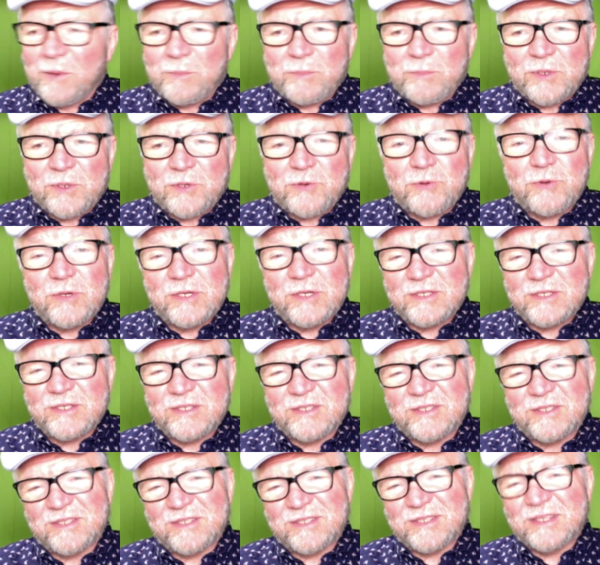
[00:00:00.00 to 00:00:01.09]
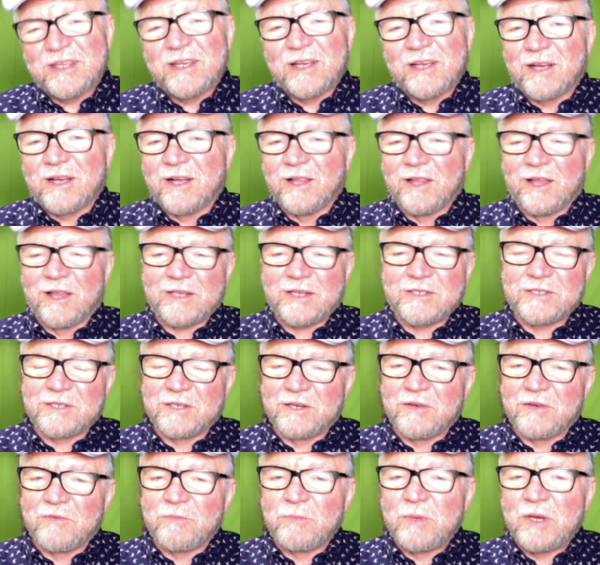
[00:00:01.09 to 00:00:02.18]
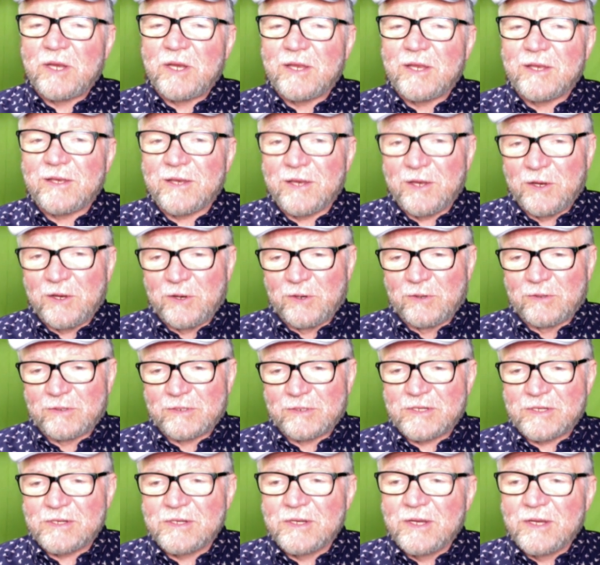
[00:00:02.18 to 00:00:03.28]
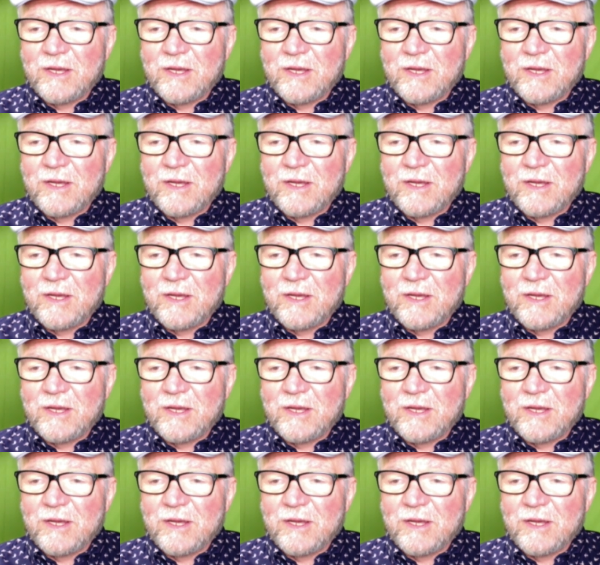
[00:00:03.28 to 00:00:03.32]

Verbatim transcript: Patrice's collection of mini-tiers.